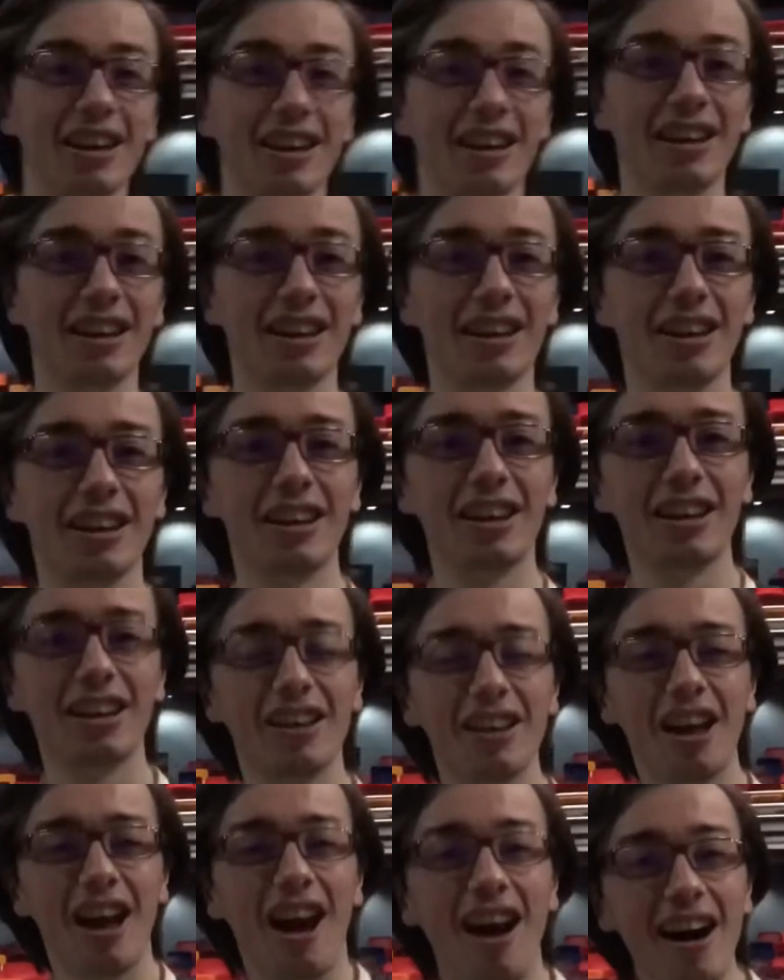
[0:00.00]
And
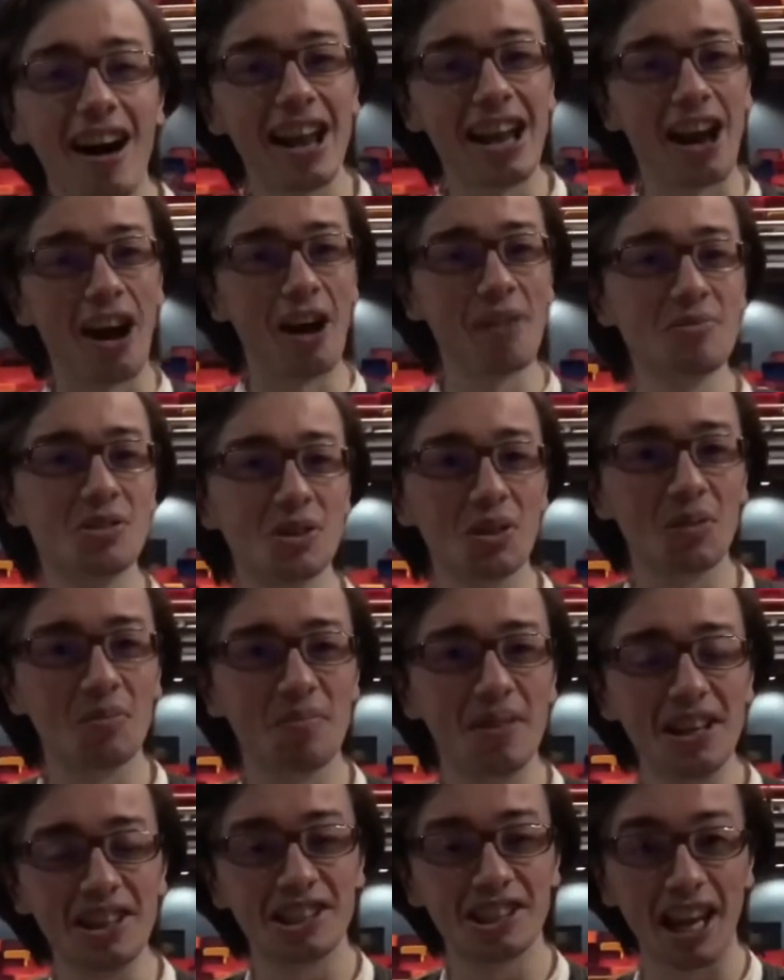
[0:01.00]
go. Hi, I'm Jordan
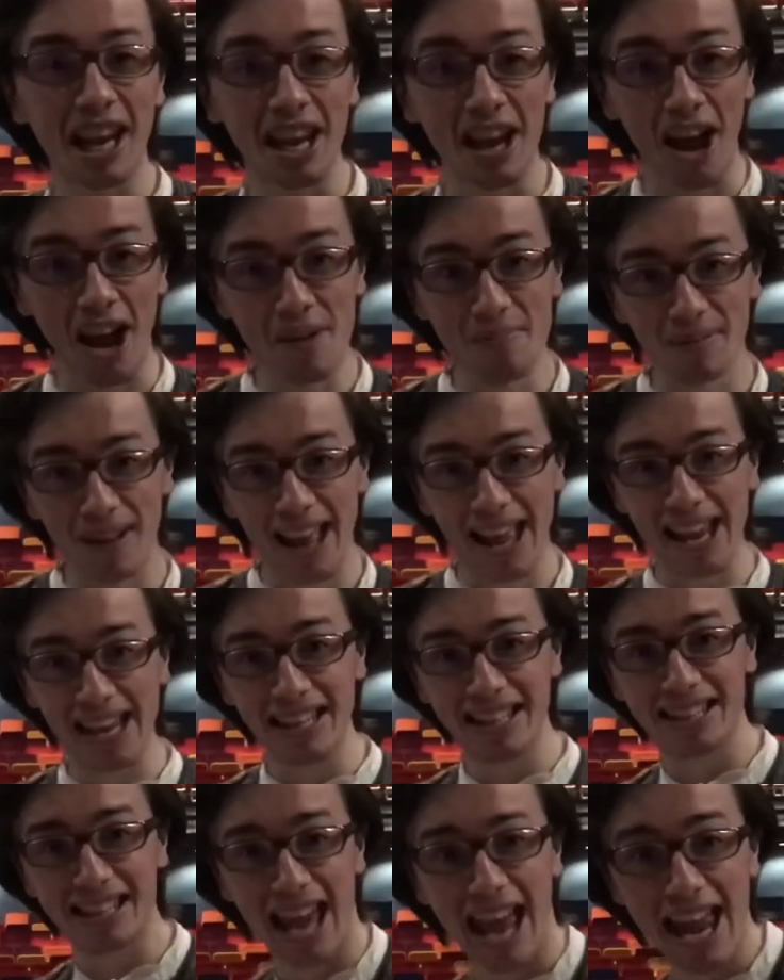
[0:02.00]
Bichet. I
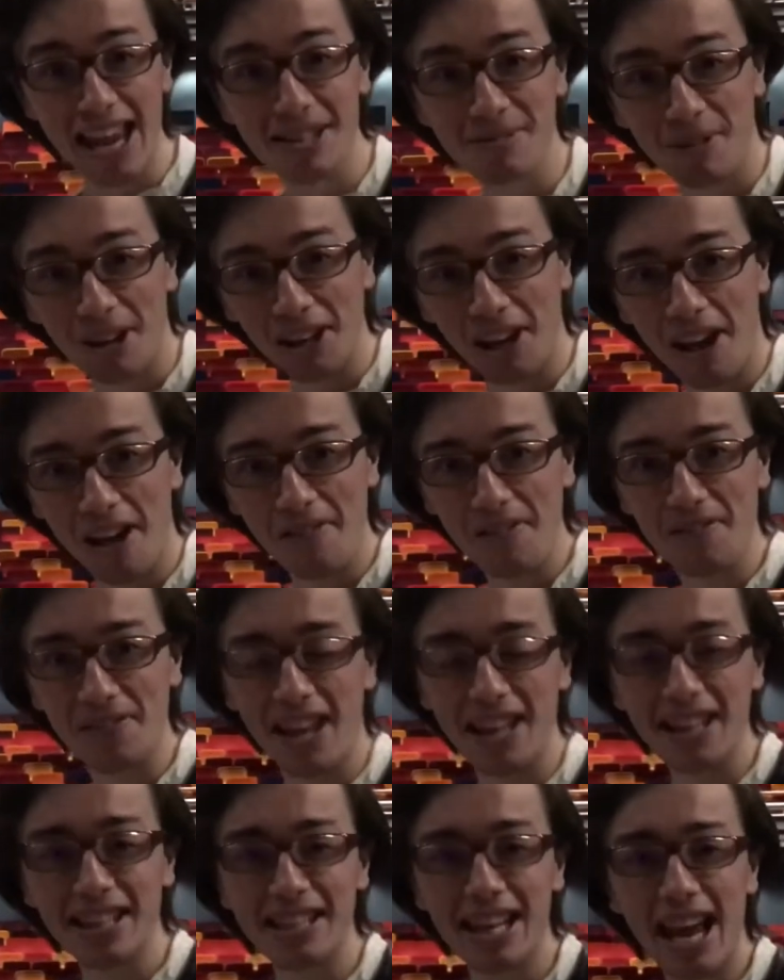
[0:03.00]
play Ted, one half of
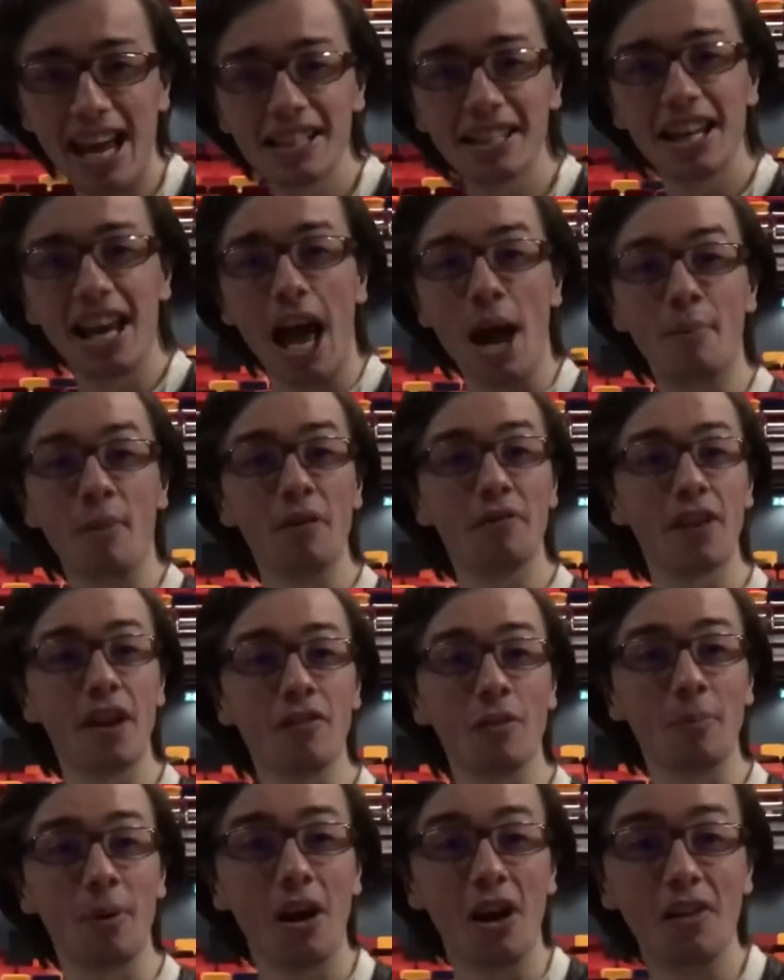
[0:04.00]
Ned and Ted, and my
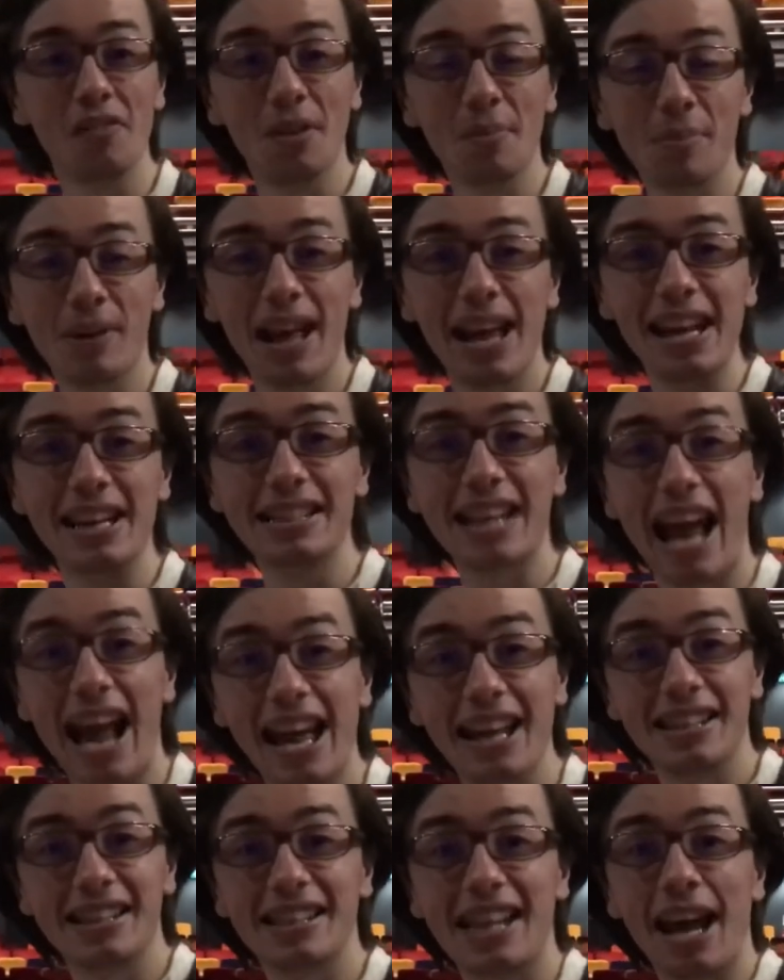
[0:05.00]
favourite part of the play is
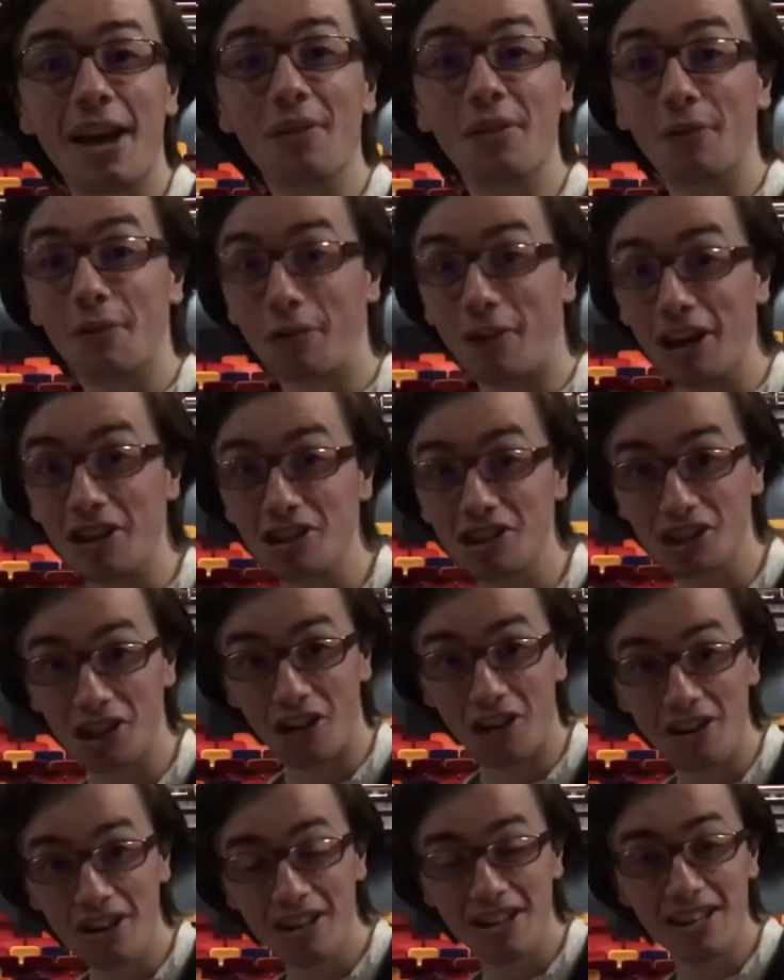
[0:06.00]
hands down the French
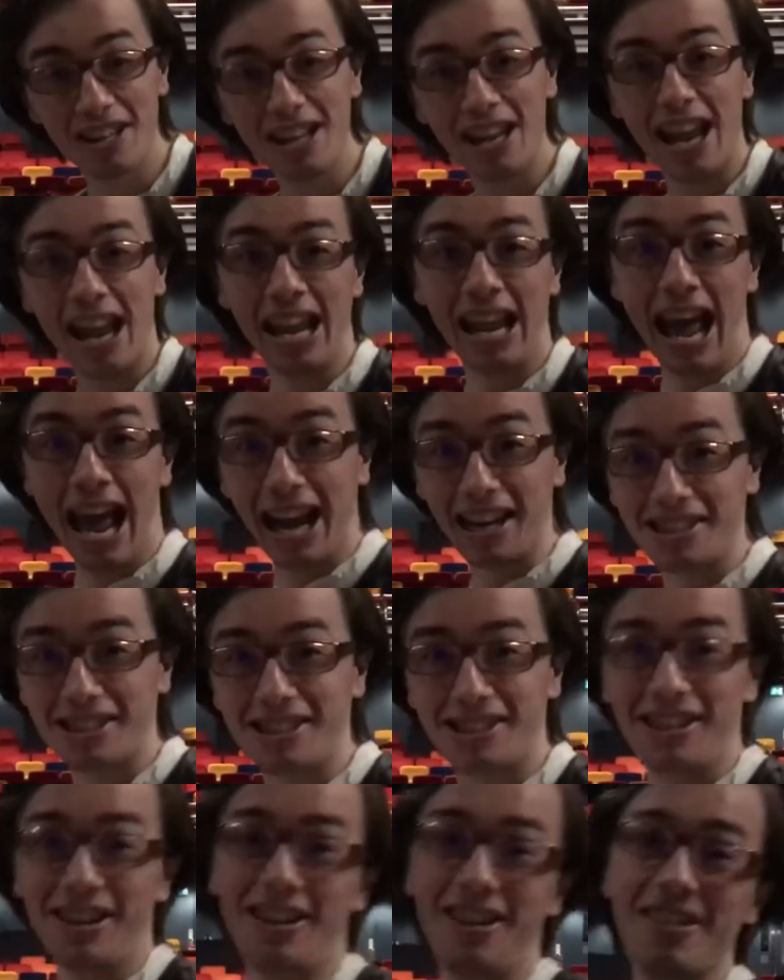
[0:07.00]
song. Yeah, it's,
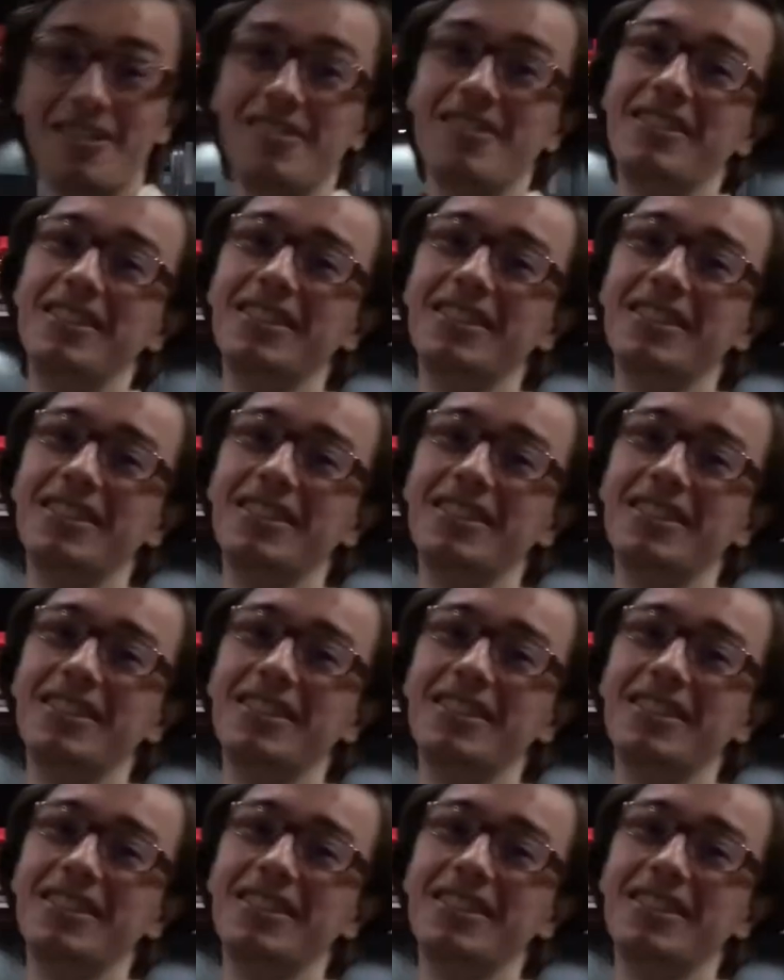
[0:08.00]
good. Two.